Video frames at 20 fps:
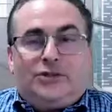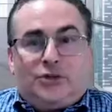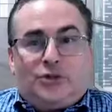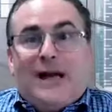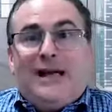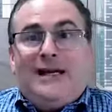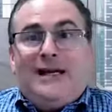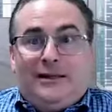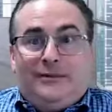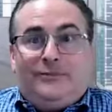
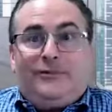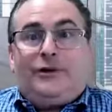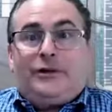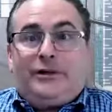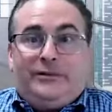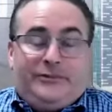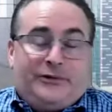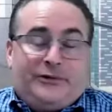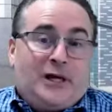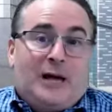training
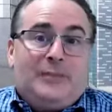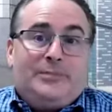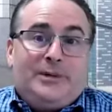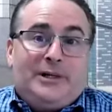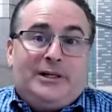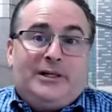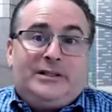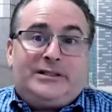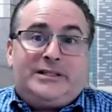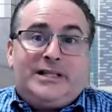for
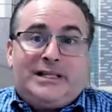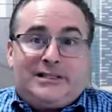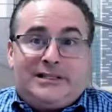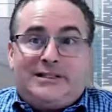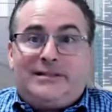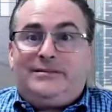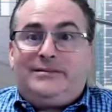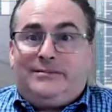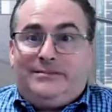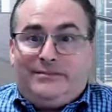companies. That's
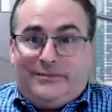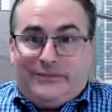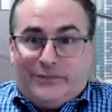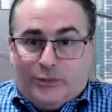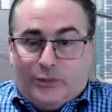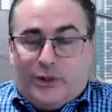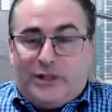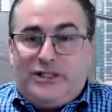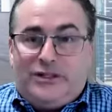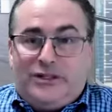
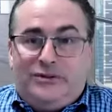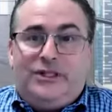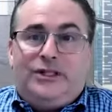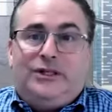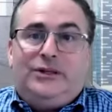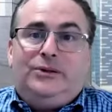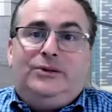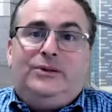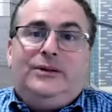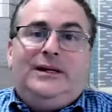what you
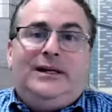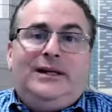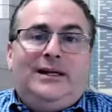do.